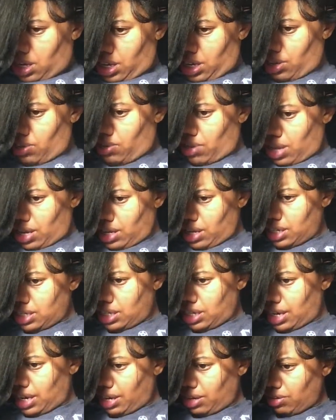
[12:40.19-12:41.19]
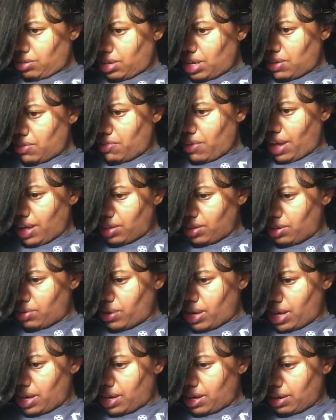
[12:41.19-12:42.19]
you then need to like
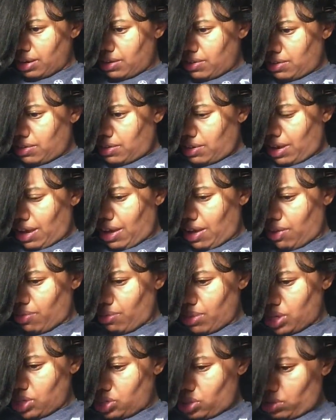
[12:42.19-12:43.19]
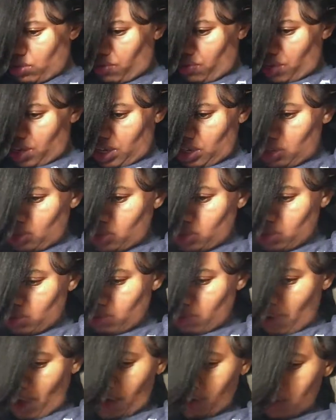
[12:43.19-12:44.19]
reevaluate how much of each
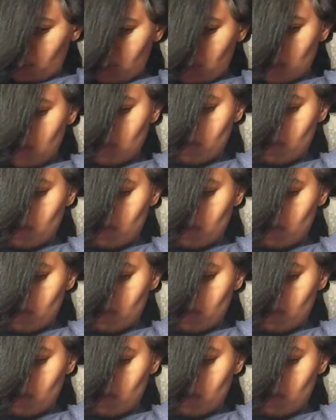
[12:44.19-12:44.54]
macro you're